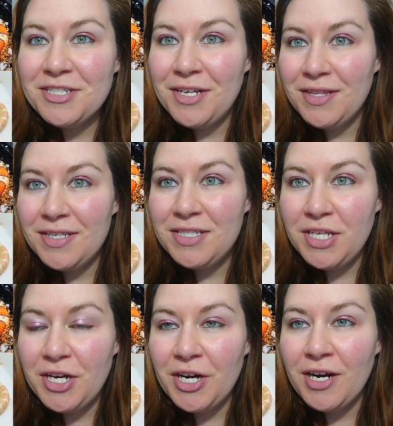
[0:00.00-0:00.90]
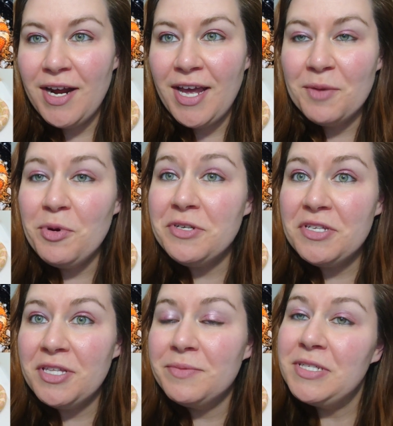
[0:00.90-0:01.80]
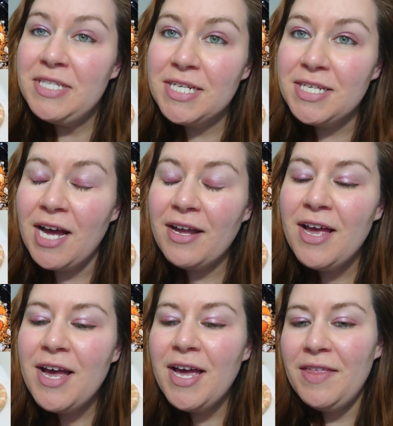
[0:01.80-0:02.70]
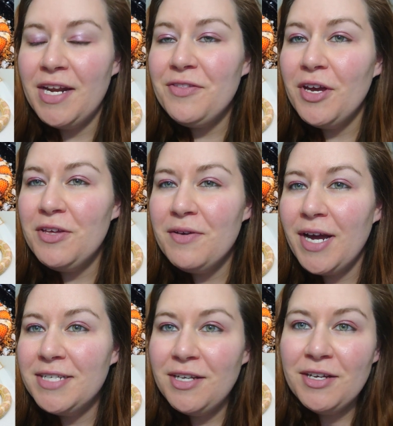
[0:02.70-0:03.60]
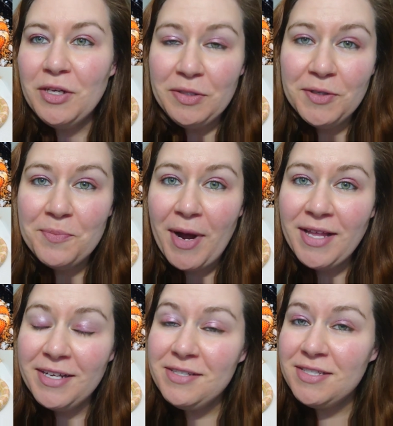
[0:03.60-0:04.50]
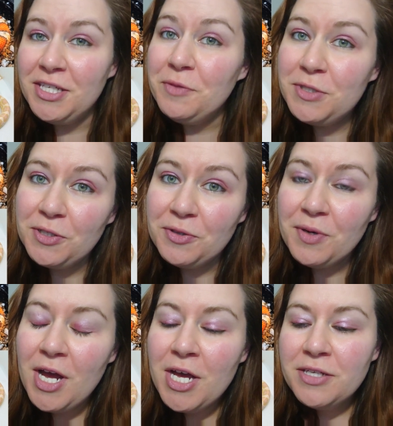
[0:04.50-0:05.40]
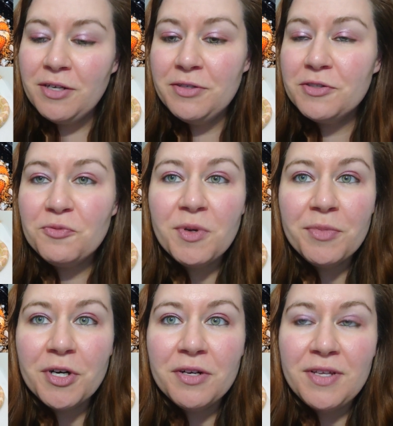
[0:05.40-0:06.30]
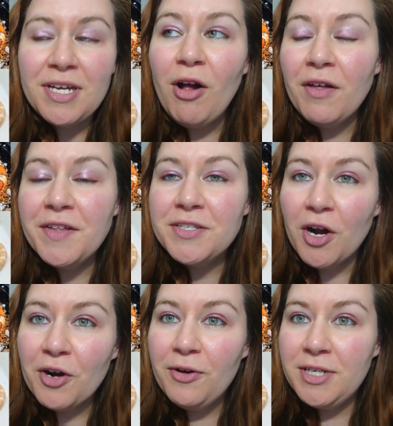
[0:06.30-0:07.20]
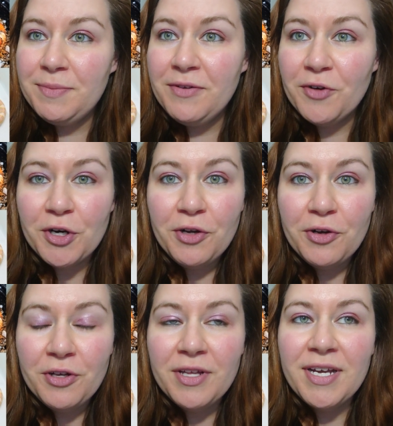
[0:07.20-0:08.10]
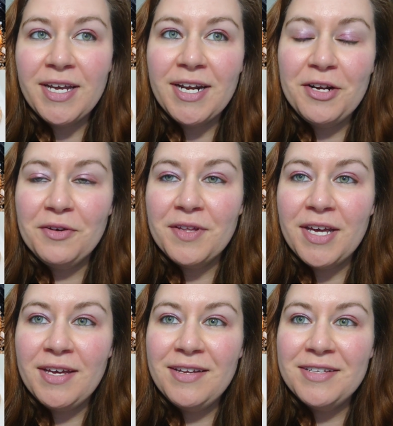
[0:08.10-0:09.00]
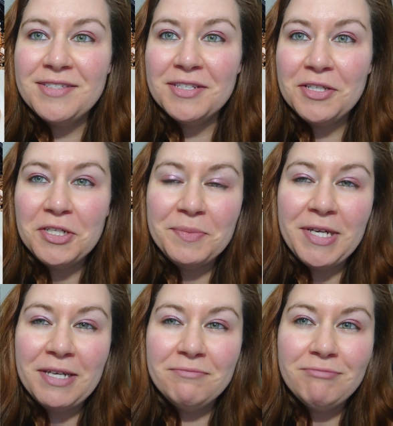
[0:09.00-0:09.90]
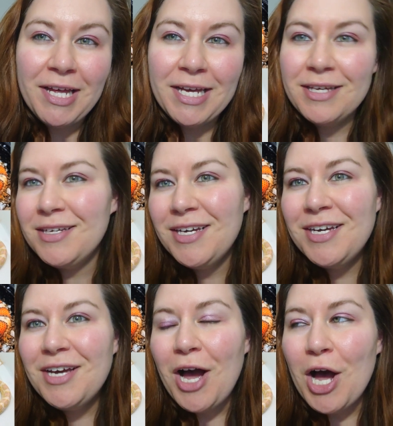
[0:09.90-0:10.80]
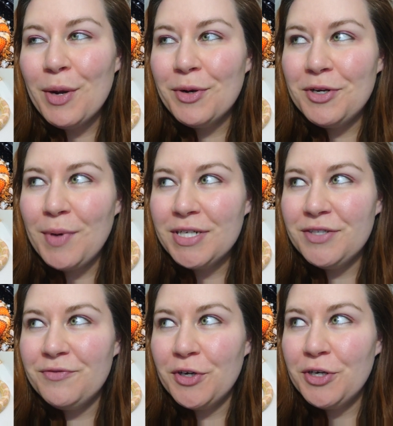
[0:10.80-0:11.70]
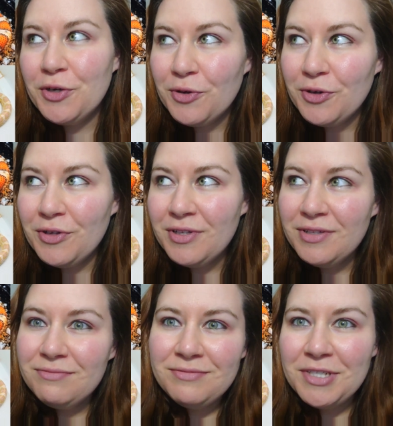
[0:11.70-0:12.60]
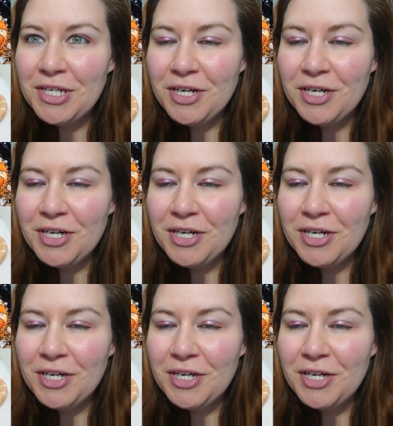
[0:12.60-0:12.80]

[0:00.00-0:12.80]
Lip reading: hatching this year and posting them to TikTok, and then I thought you guys on YouTube might like to see them too. So just remember that all of these are going to be vertical, and I know that it's a little bit like awkward to watch a vertical,